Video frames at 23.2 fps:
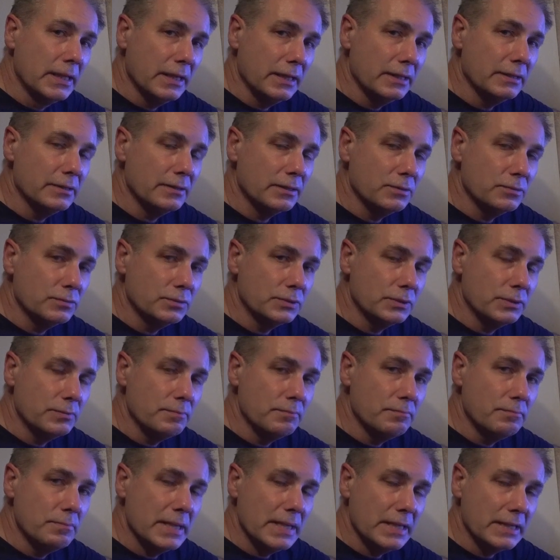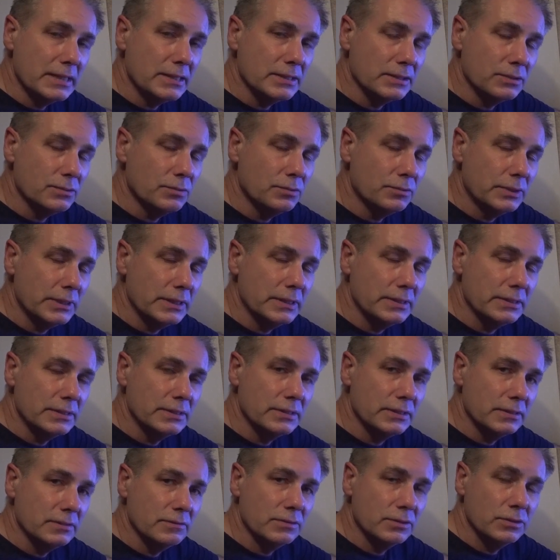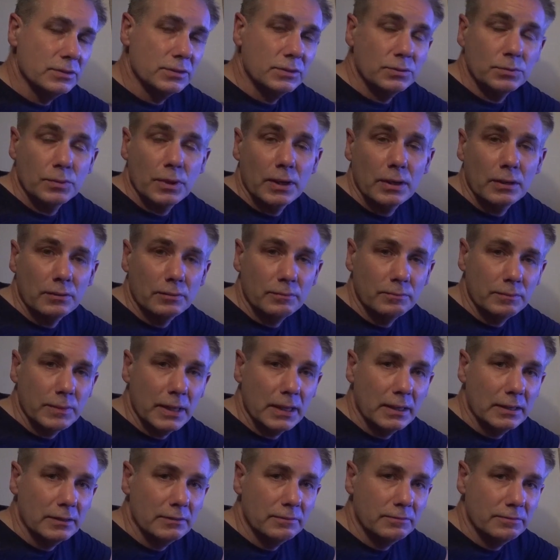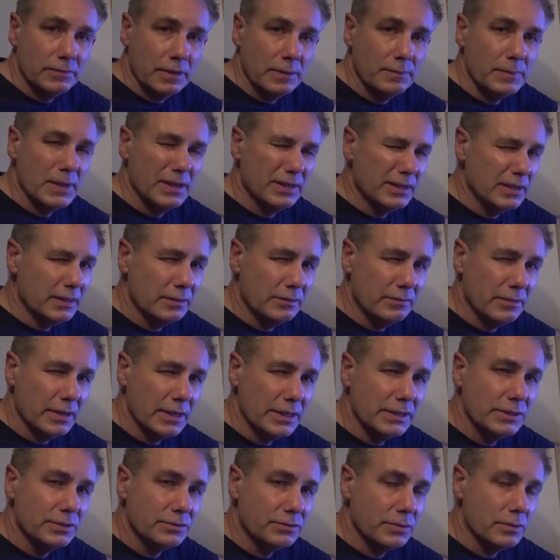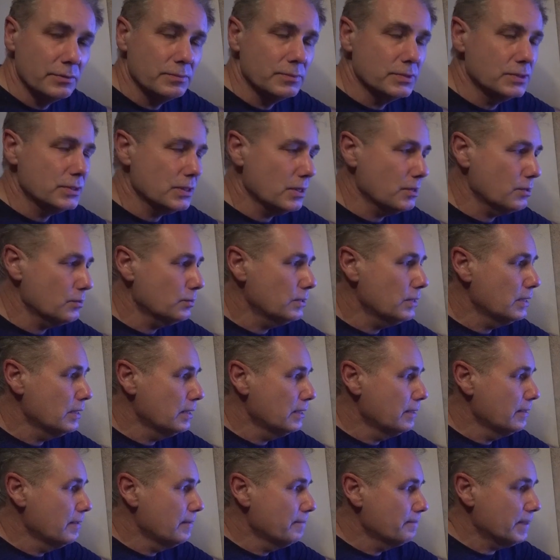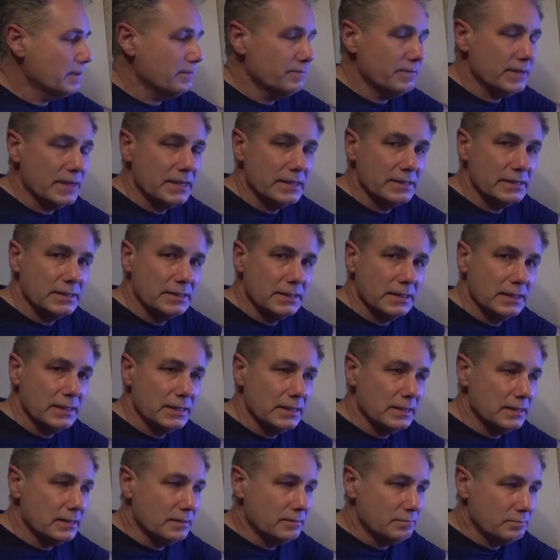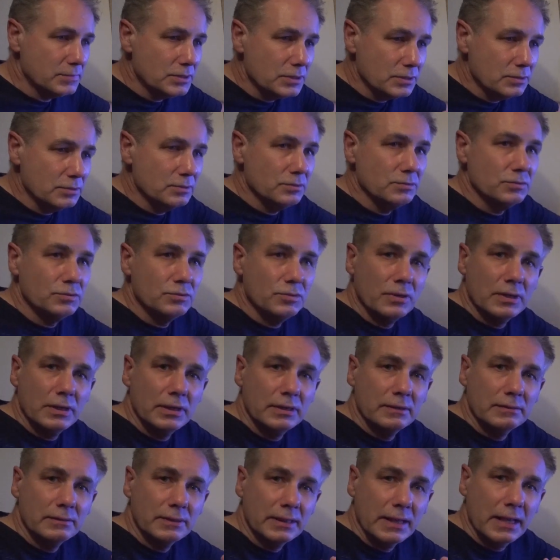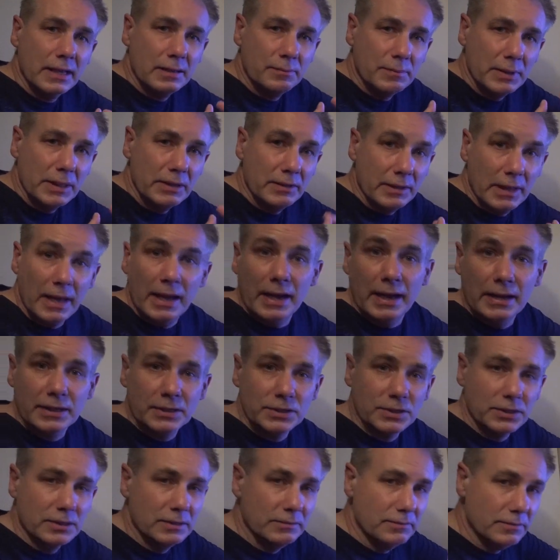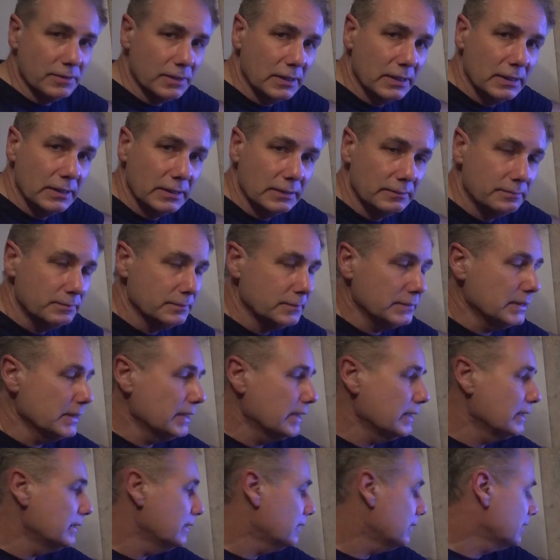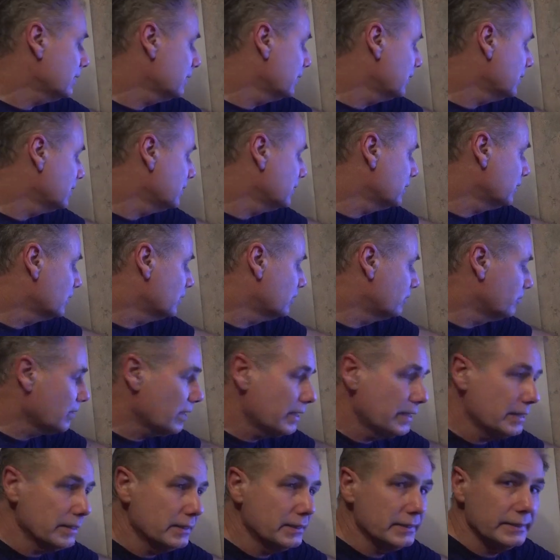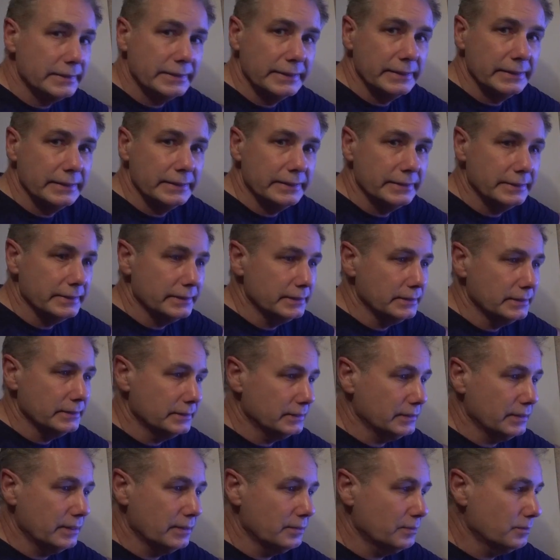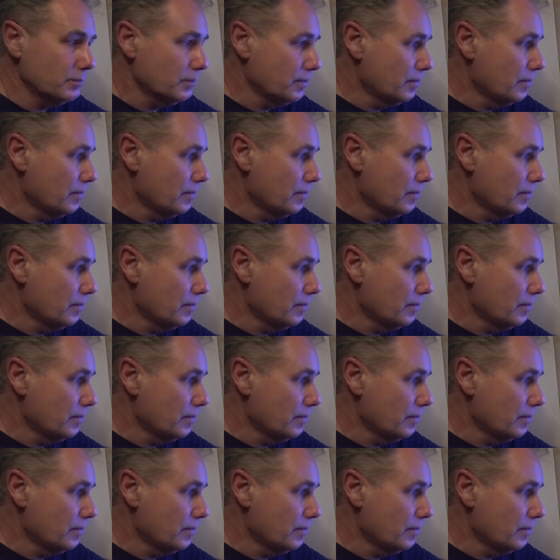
and of course a mixed audience as well, male and female, younger age groups, so they fancied to try and get a bit of that action, if you like, and I think it's a great idea. And so